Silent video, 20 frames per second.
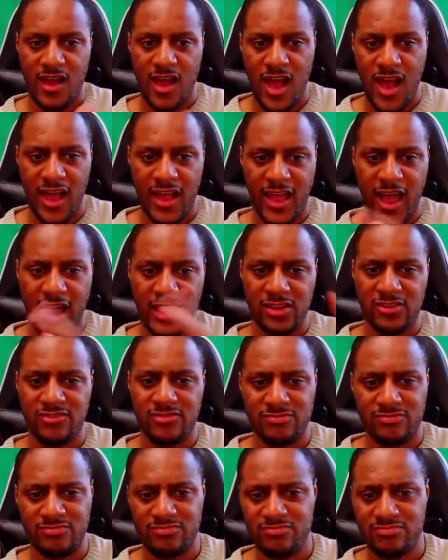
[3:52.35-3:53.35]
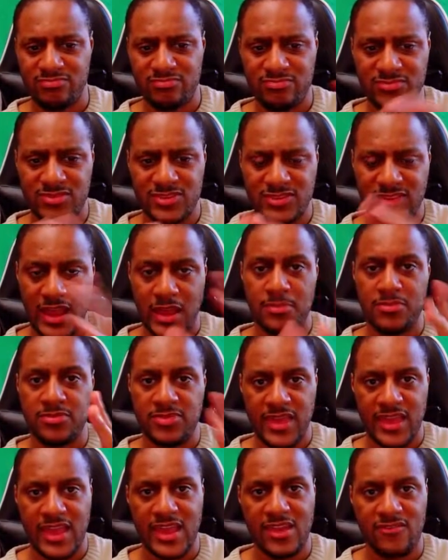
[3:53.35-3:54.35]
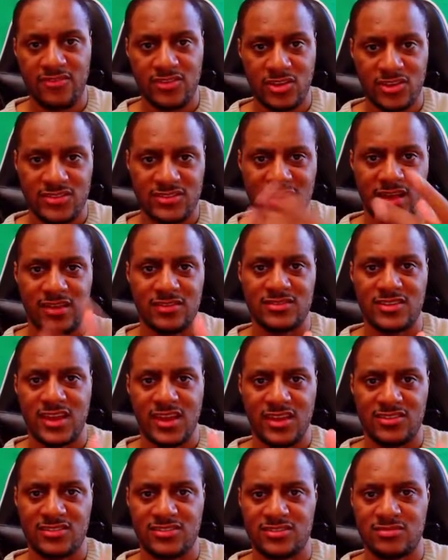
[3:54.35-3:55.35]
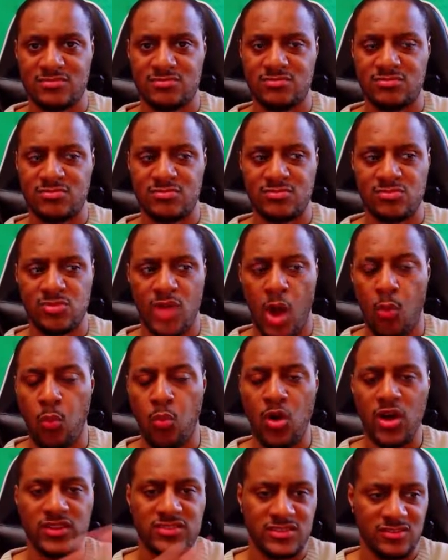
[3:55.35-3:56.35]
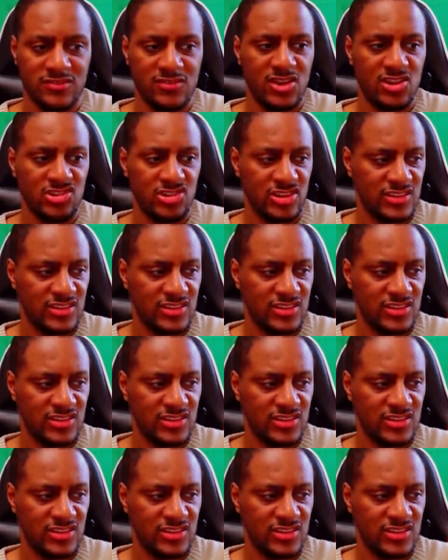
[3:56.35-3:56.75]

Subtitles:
a kind of same thing, even though it sounds like it's a worse version.